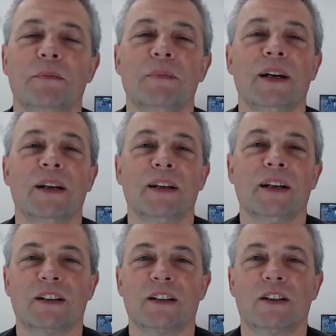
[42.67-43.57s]
had
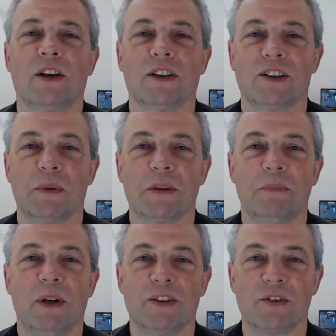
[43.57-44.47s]
called us about the
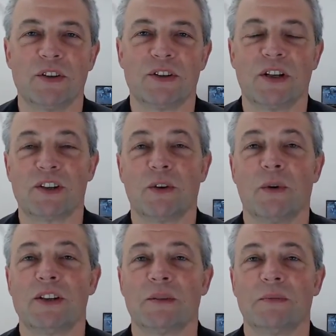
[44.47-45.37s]
ball joints actually
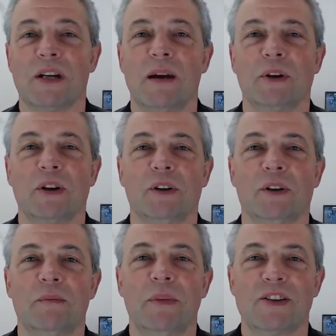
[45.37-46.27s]
quite some time ago
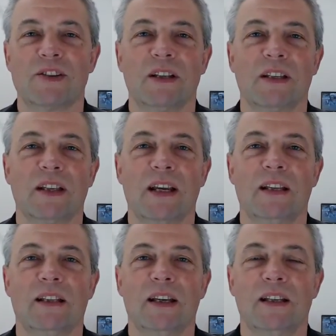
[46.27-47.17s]
and mentioned that
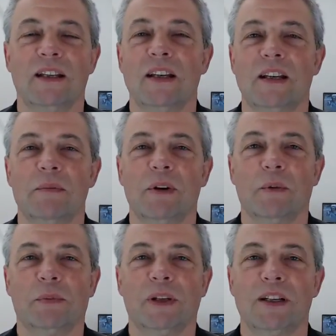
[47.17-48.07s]
they did need to be
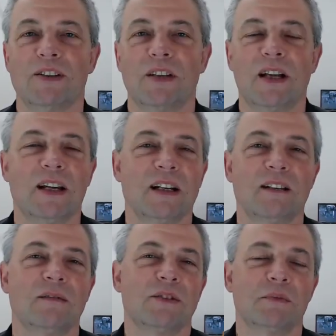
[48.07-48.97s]
replaced. He'd had
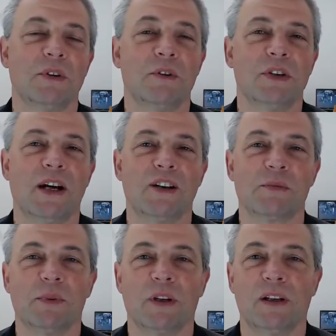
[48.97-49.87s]
some new tires
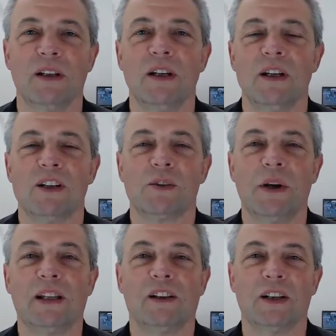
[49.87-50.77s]
put on. So we
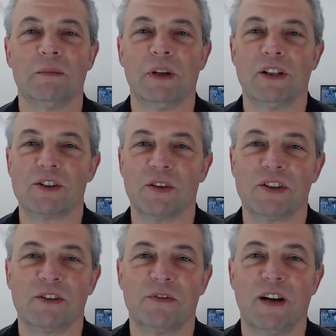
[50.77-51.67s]
had a look at the ball
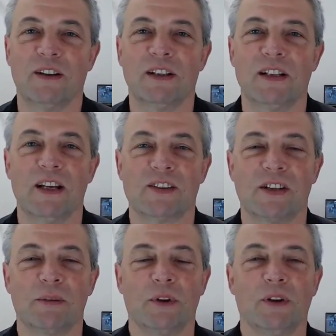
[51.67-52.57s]
joints and found that, yes,
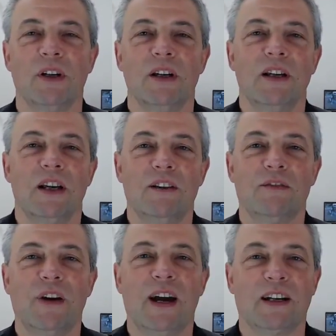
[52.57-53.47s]
they were, in
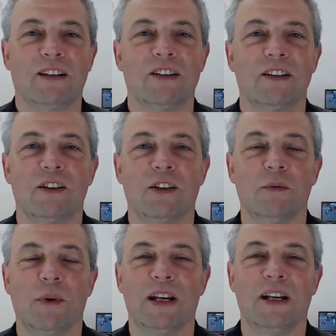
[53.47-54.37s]
fact,
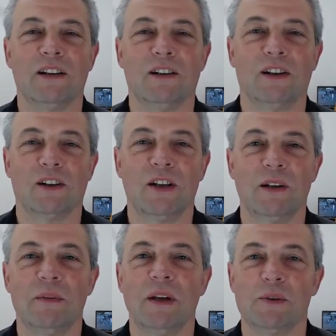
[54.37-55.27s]
couldn't wait any longer.
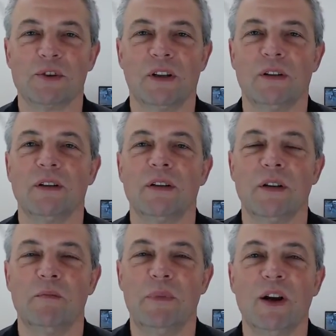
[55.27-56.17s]
He was on
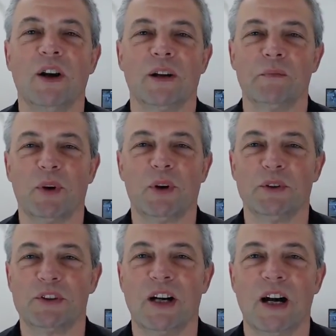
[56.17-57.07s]
beyond
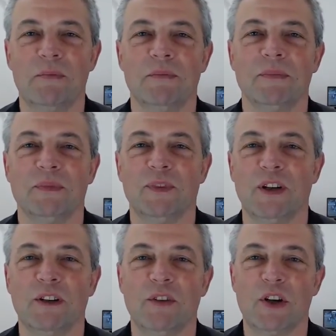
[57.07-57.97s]
borrowed time,
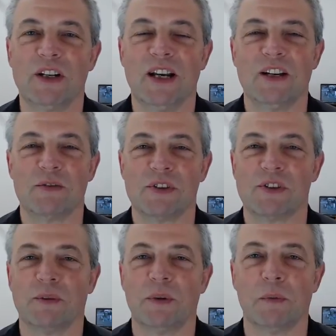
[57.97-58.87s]
very, very dangerous.
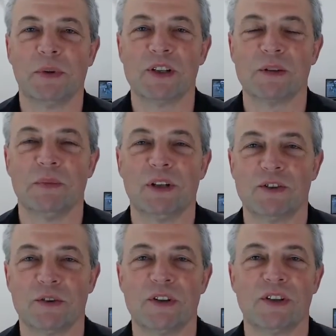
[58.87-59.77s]
So we replaced the ball
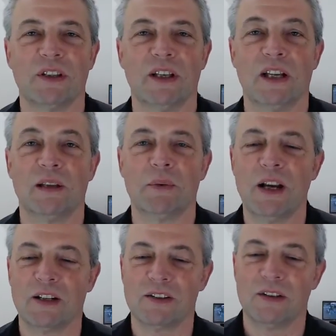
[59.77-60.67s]
joints and the
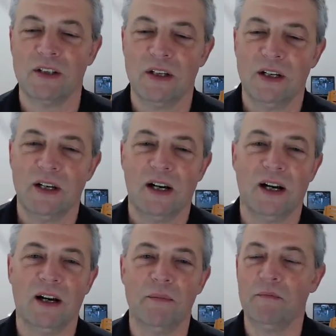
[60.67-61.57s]
brakes.
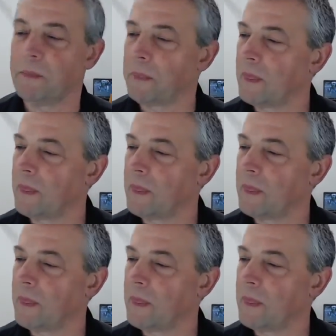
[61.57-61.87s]
I'll